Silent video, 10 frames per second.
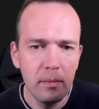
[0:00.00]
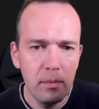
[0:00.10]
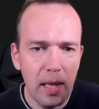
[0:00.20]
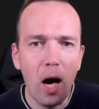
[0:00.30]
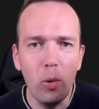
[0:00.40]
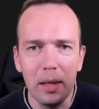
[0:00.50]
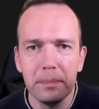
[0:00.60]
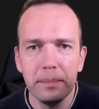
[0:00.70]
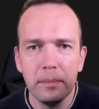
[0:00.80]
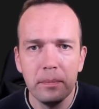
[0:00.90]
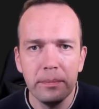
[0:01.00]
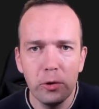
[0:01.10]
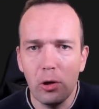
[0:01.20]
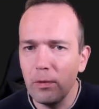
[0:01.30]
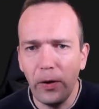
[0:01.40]
Now what?
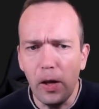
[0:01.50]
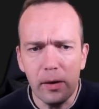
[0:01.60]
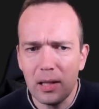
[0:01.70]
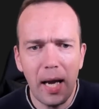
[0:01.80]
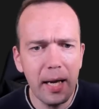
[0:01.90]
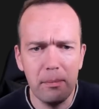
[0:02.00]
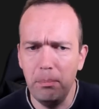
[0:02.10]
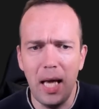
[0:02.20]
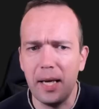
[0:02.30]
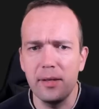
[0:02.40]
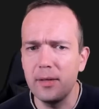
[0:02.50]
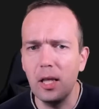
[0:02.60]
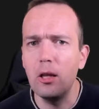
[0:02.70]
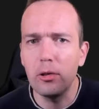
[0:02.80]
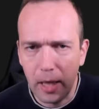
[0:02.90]
So it feels like black is
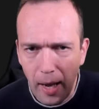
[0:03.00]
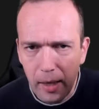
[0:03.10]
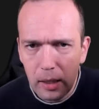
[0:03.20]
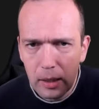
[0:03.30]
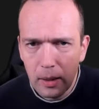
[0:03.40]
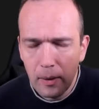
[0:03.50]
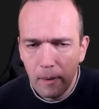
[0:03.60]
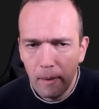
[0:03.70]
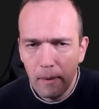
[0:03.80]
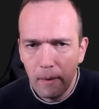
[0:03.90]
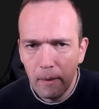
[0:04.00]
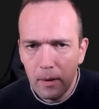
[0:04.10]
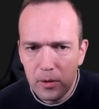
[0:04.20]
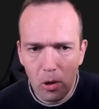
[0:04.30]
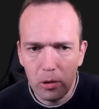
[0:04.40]
still okay.
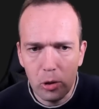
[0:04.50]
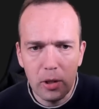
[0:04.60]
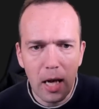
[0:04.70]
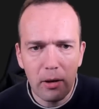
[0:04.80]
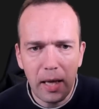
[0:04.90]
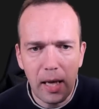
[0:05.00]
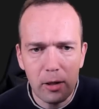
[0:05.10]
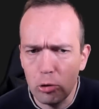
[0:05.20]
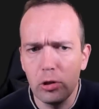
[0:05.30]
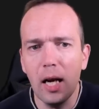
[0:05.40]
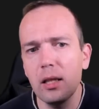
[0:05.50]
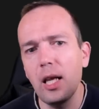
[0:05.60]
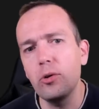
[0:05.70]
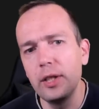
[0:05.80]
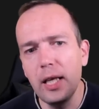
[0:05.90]
So you take on a8, you gotta
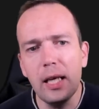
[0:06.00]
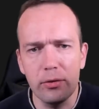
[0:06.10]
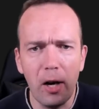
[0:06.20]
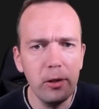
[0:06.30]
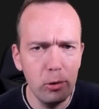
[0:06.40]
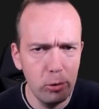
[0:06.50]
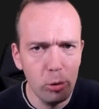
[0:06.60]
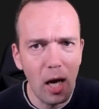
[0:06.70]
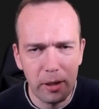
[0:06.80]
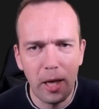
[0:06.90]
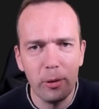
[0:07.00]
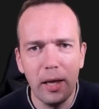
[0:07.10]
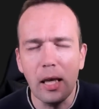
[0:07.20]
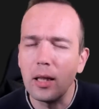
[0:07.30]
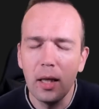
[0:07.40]
take on a8, right? You gotta take on
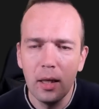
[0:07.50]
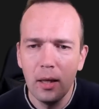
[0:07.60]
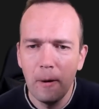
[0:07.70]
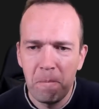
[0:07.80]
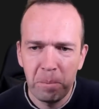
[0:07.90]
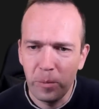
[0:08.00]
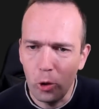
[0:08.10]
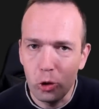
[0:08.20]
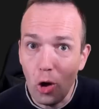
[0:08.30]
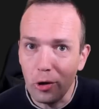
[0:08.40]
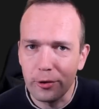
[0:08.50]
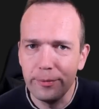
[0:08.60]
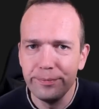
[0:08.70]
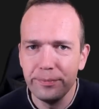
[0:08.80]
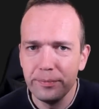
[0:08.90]
a8. No, you don't.
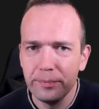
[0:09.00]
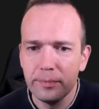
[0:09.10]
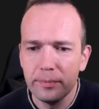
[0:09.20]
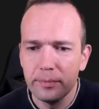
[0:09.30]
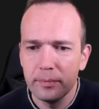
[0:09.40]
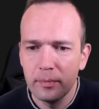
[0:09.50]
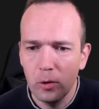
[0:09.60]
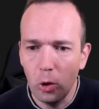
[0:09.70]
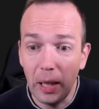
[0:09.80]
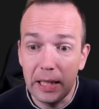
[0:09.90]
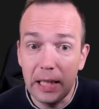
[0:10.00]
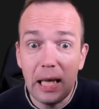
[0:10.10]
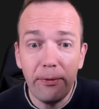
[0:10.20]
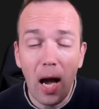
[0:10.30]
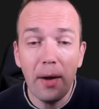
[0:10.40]
You play
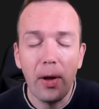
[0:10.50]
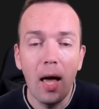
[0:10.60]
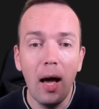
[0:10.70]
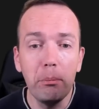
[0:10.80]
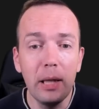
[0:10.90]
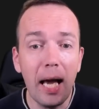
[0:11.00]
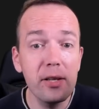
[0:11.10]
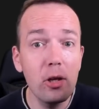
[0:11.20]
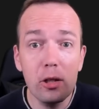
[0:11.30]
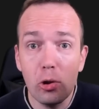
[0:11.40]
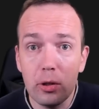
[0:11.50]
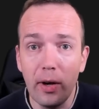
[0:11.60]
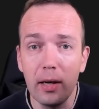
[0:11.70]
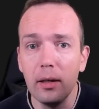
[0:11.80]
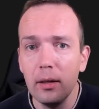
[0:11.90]
d5, and black is in a Zugzwang.